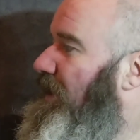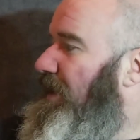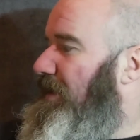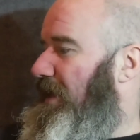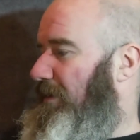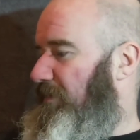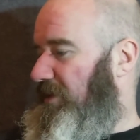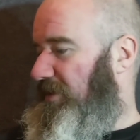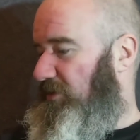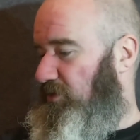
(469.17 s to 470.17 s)
And
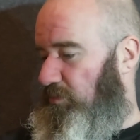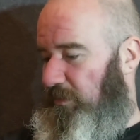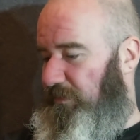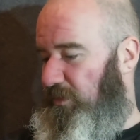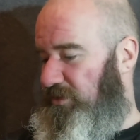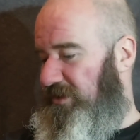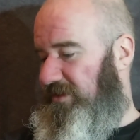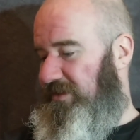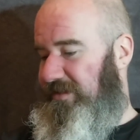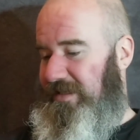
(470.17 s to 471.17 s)
it tells us what
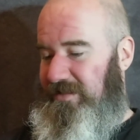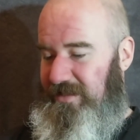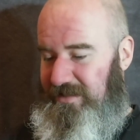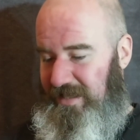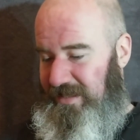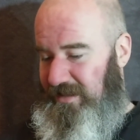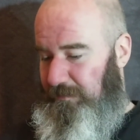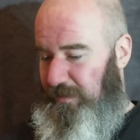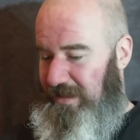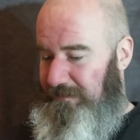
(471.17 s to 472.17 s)
forces to take. So you're taking the
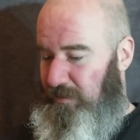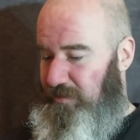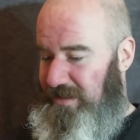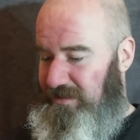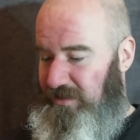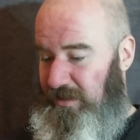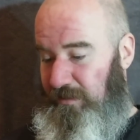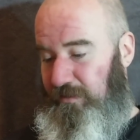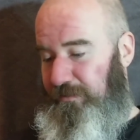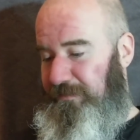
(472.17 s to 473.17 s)
Plague Marines,
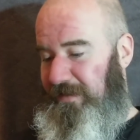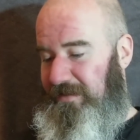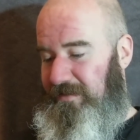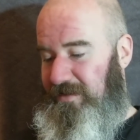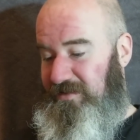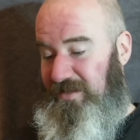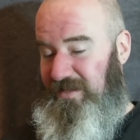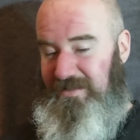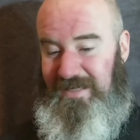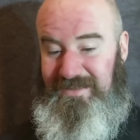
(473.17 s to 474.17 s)
Lord Feltheus, and
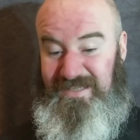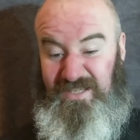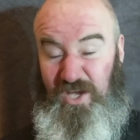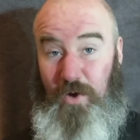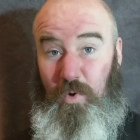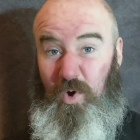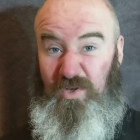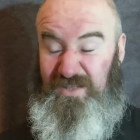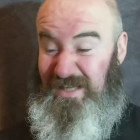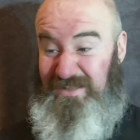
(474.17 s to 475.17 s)
the Tainted
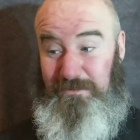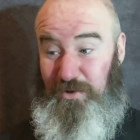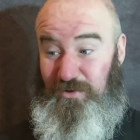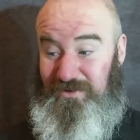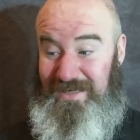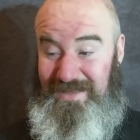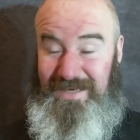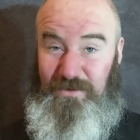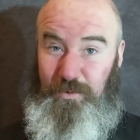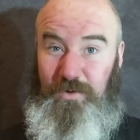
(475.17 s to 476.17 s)
Cohort. So that's the models in
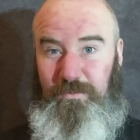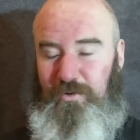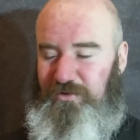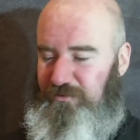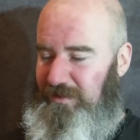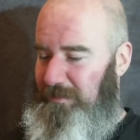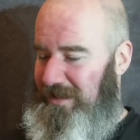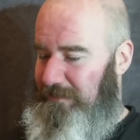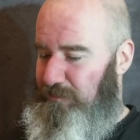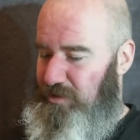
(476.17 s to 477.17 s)
this one, plus 3
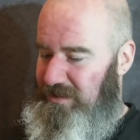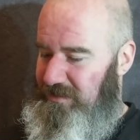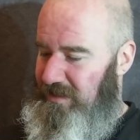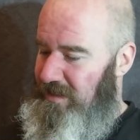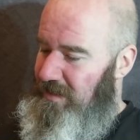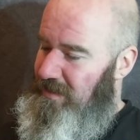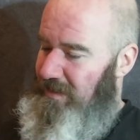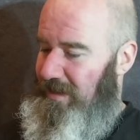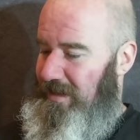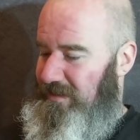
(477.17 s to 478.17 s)
Plague Marines.
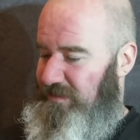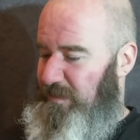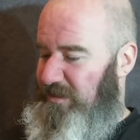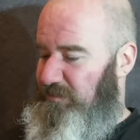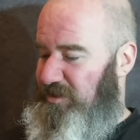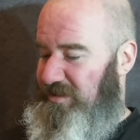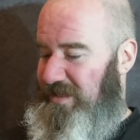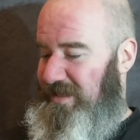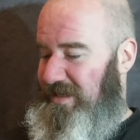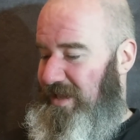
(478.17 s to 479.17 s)
And the Space Marines
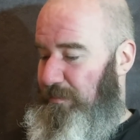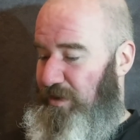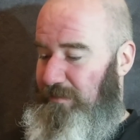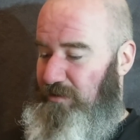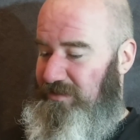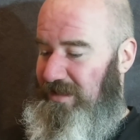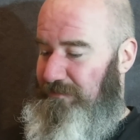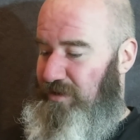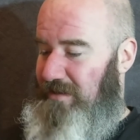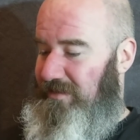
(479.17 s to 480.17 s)
are taking a Primaris
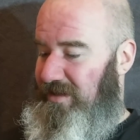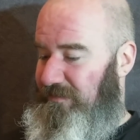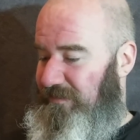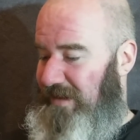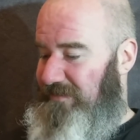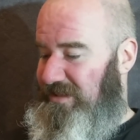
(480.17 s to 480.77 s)
Librarian, 5